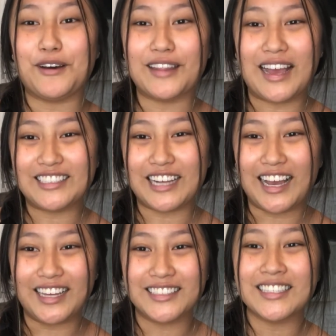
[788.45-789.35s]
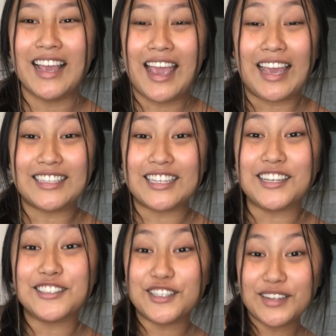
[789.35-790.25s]
all that jazz, and
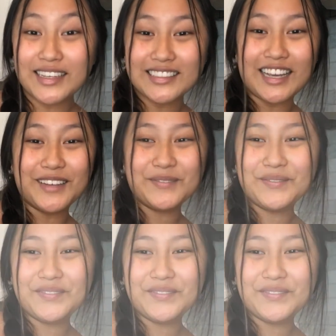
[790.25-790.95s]
I'll see you next time.